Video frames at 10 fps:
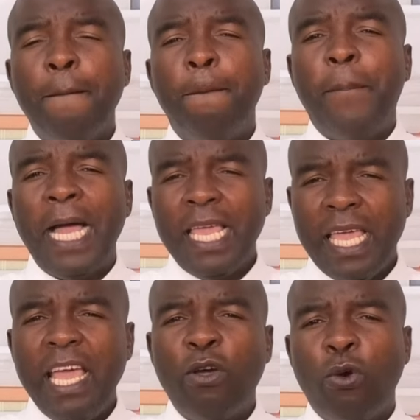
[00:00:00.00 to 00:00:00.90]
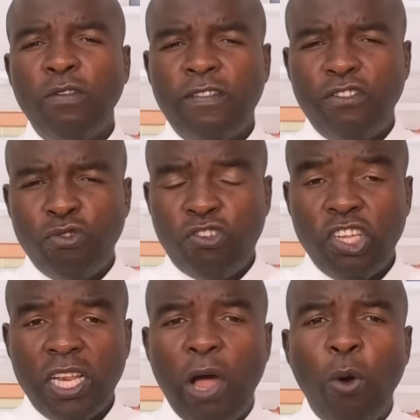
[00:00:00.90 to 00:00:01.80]
by her
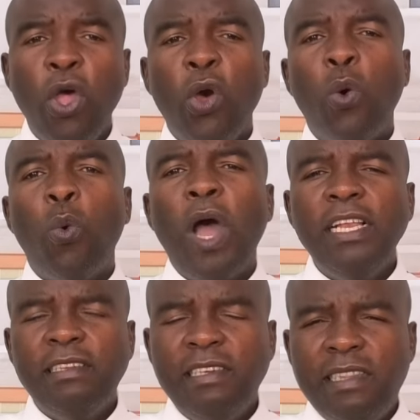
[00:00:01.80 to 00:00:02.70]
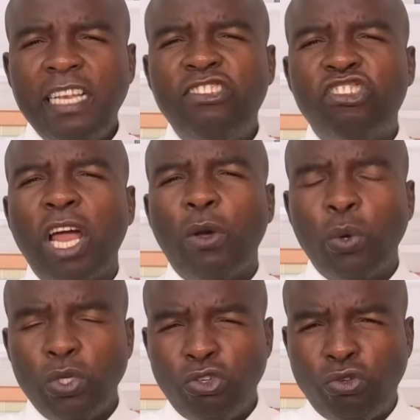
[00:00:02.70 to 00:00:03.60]
constitution. Now, what did the
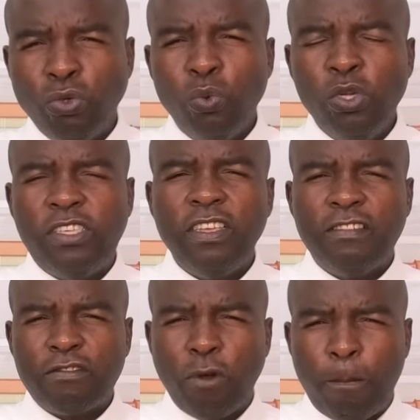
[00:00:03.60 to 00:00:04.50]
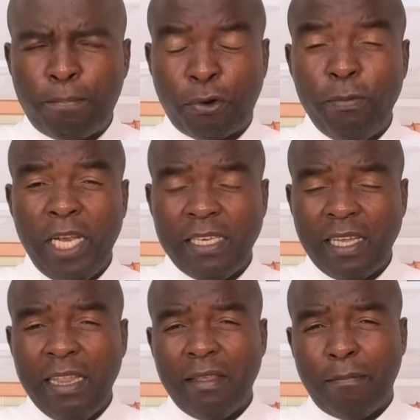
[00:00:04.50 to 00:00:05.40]
dragon do, which is so
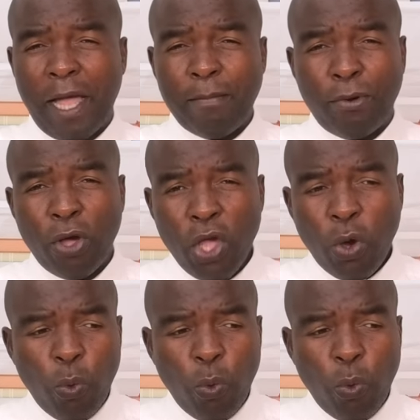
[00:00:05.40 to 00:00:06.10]
prominent in the Bible?